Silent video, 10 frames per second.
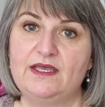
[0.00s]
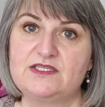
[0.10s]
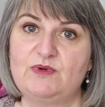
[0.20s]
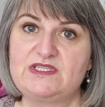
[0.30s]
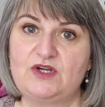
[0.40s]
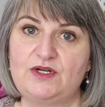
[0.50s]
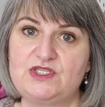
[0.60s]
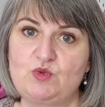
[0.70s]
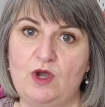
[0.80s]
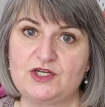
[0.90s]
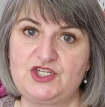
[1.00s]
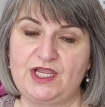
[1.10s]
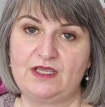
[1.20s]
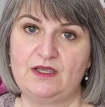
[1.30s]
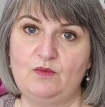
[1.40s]
So I started
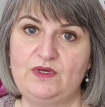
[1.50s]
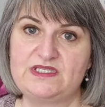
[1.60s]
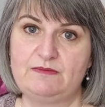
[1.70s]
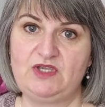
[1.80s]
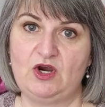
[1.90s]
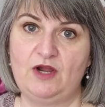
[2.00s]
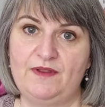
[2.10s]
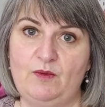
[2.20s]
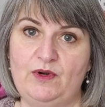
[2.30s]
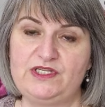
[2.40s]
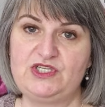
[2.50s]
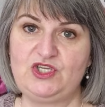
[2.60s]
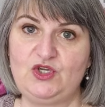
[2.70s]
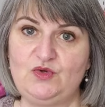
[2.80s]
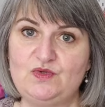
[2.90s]
swatching with some yarn that I wanted to
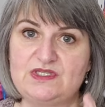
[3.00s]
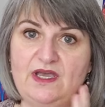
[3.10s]
use.